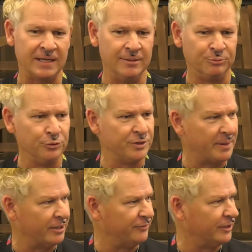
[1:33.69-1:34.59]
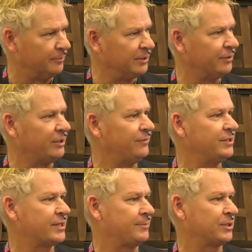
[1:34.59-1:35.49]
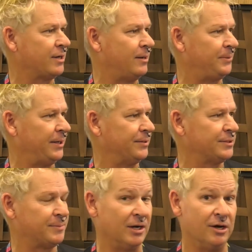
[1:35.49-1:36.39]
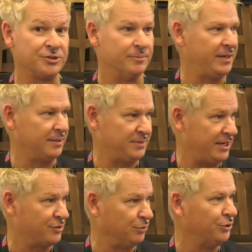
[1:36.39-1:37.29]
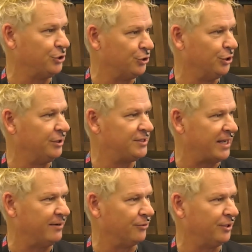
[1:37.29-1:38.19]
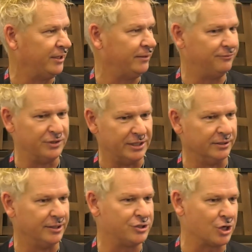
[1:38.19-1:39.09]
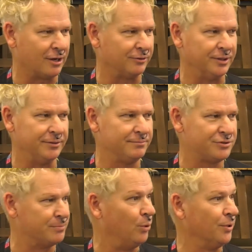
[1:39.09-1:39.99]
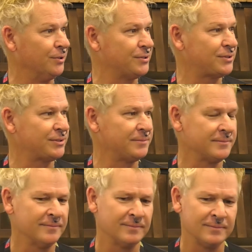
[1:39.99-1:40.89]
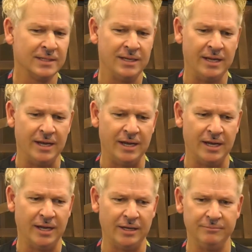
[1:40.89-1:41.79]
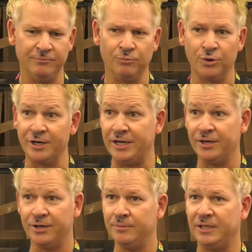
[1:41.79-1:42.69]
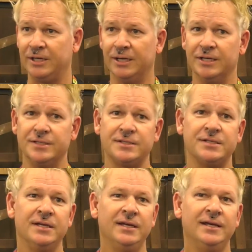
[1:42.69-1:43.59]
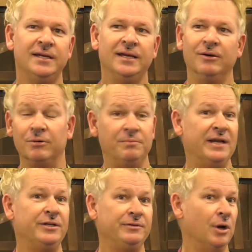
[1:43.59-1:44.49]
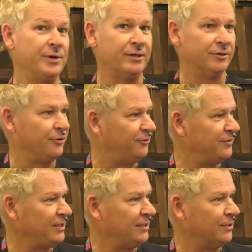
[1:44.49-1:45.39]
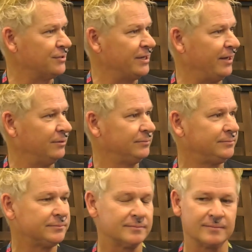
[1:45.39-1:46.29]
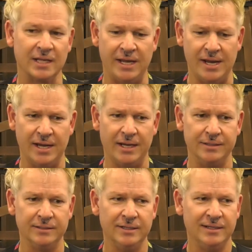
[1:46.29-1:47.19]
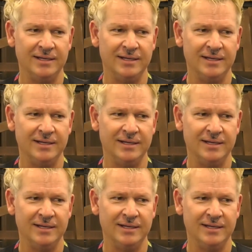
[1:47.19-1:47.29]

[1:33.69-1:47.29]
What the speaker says: improve the bioavailability of these types of compounds, but also make them taste really good, savory, vanilla, chocolate, s'mores. And we're here because we've been going here for 15 years now. And